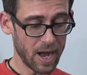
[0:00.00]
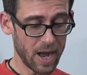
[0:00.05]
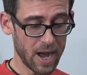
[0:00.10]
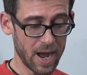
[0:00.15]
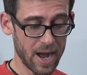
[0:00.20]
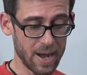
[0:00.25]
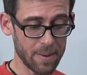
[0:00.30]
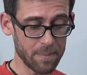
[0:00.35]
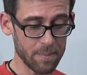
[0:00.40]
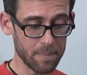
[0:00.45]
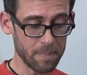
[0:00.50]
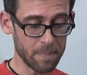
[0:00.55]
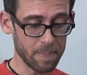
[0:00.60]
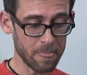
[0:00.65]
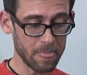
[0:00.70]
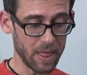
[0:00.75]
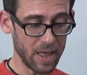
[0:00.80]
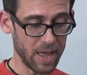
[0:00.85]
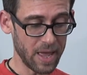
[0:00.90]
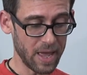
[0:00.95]

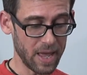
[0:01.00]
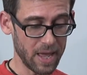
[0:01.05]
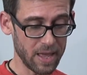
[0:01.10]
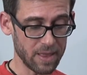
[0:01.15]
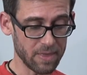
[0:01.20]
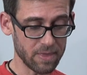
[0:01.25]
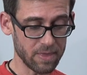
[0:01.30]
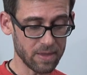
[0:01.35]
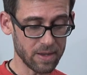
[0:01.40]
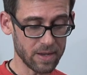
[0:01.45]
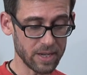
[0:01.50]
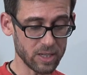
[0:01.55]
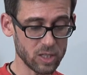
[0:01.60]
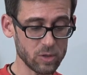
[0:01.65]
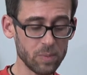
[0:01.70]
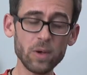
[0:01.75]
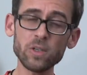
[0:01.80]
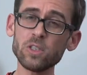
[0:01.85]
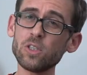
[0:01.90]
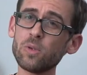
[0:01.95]
um, and uh, it's
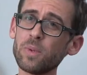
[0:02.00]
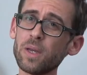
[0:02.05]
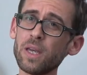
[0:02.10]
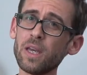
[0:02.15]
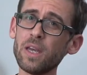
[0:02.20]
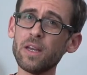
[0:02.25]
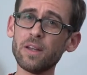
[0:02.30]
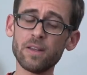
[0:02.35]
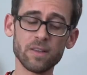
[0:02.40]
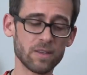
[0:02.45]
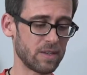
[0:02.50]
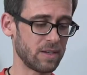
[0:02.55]
supposed to be